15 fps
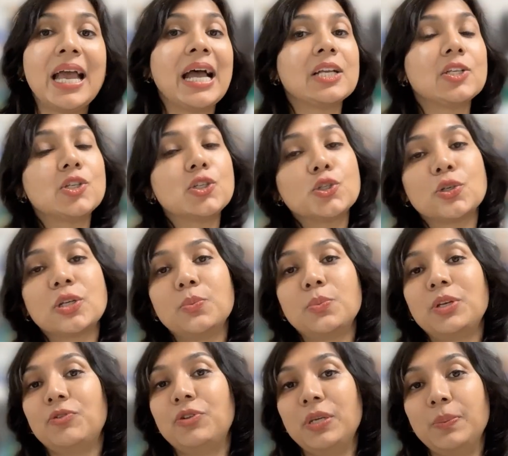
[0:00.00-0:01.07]
and shouldn't
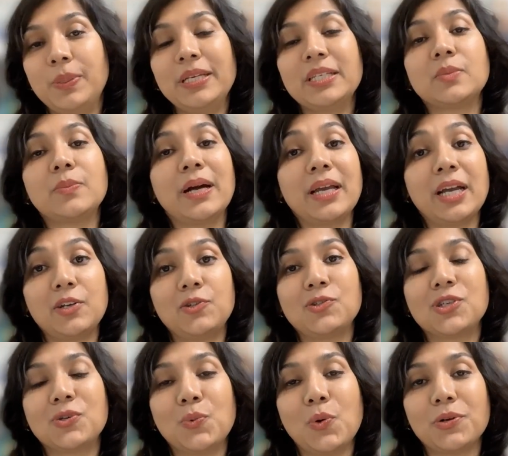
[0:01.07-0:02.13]
be replaced by
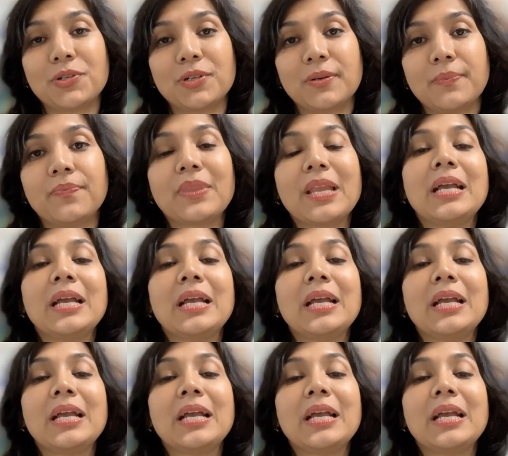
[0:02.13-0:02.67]
hydrogen water.